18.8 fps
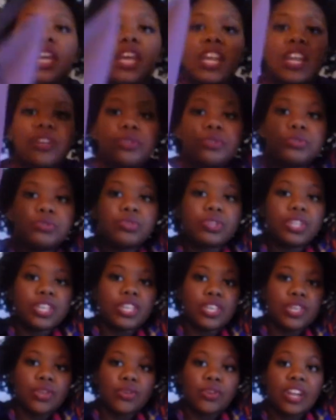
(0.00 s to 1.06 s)
And it was
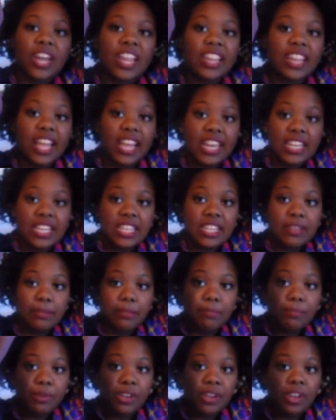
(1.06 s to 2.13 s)
really cute and I liked
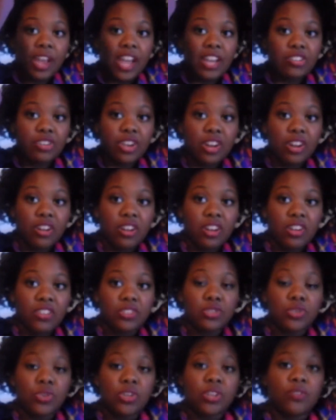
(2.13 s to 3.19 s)
it, but I tried it on in
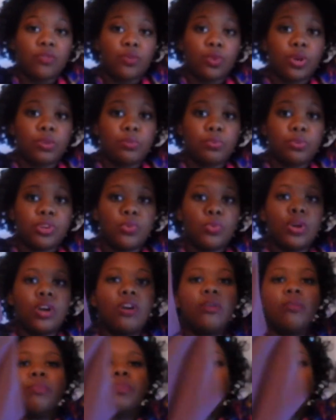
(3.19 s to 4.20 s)
the store and it worked pretty well.